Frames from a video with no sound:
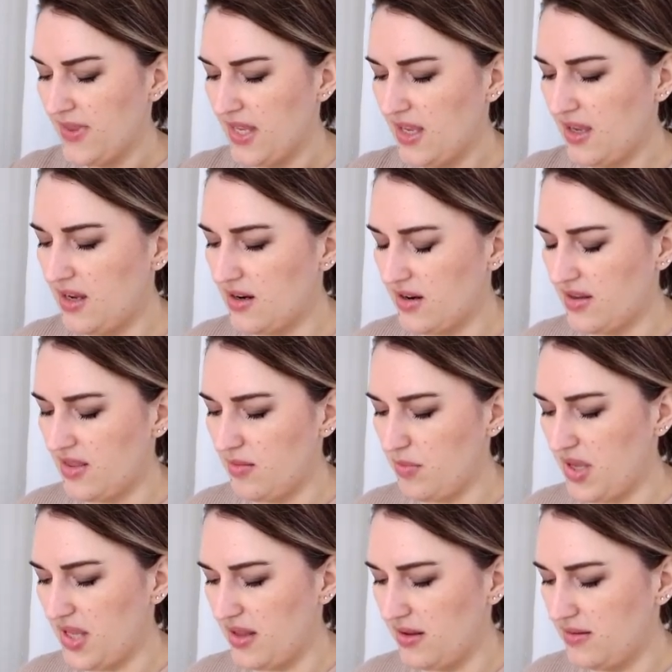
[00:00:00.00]
here in the
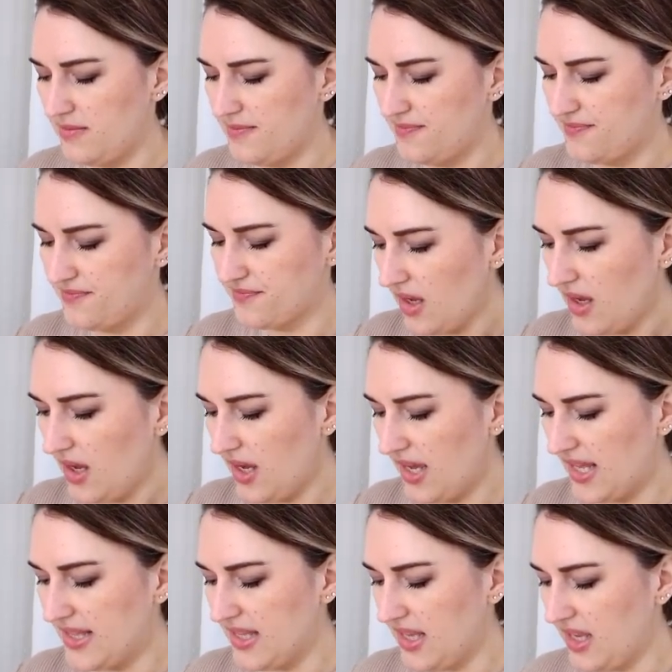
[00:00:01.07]
middle,
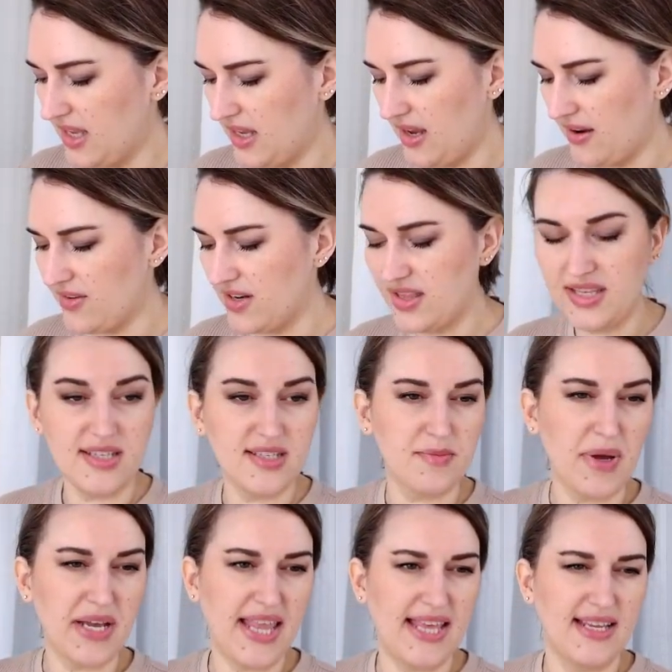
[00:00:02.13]
and everything is
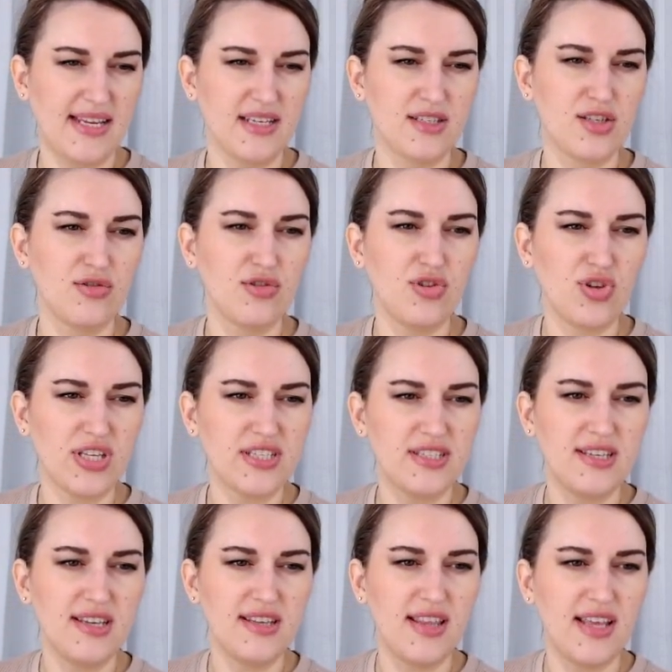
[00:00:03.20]
magnetic. So you can
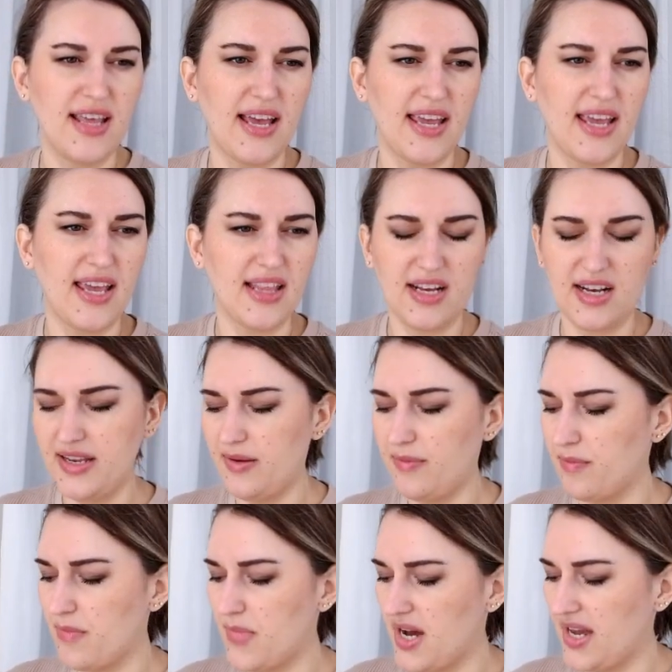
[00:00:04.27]
see that I can
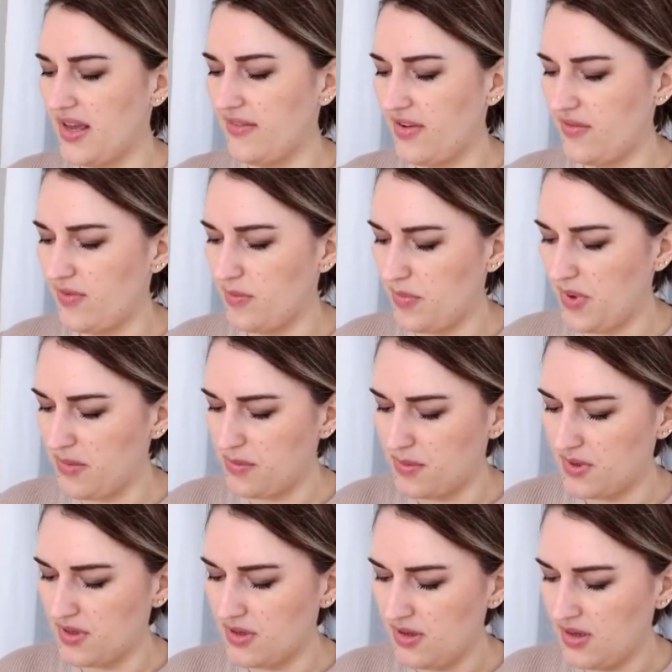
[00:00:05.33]
clip my wafer
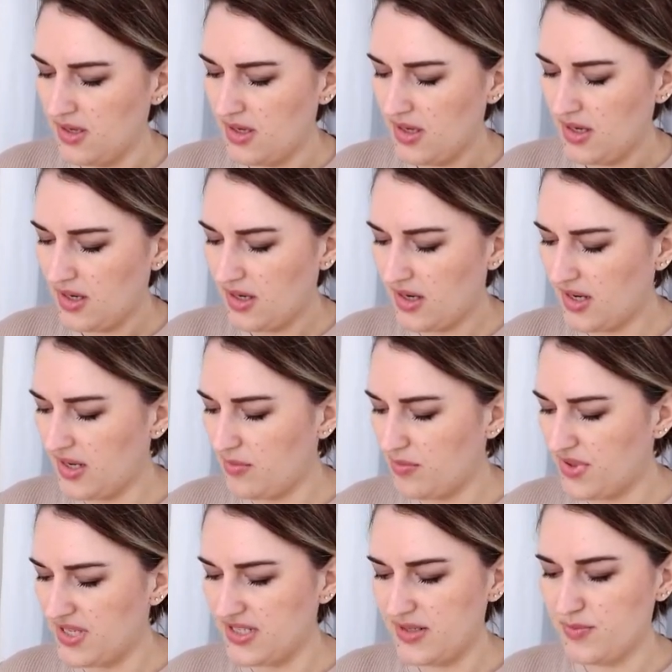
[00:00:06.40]
paper,
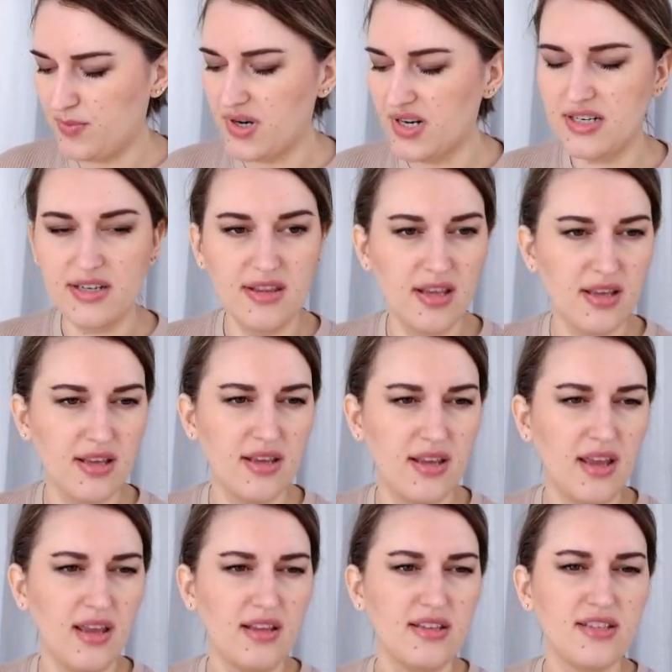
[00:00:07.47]
clip this part
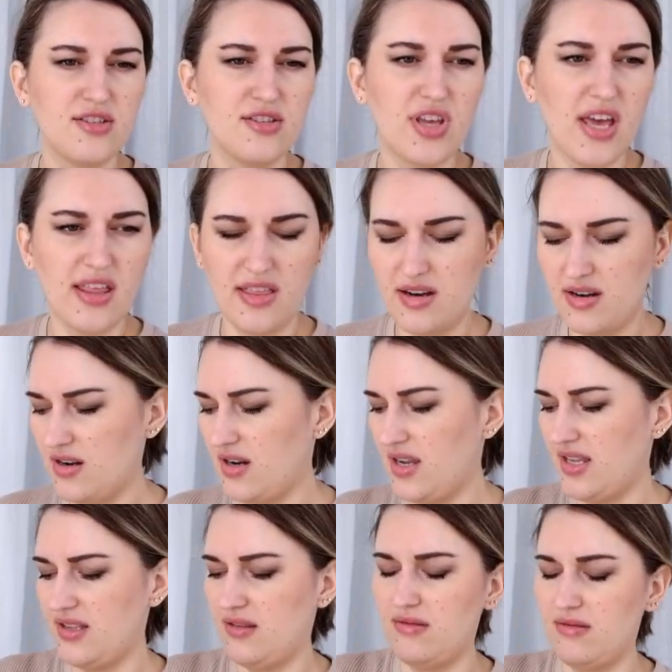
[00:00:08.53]
together
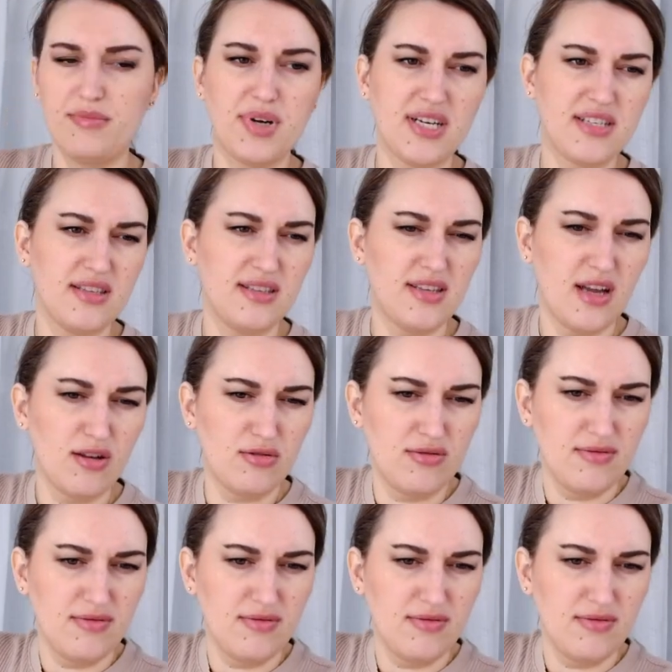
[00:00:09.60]
and press it down.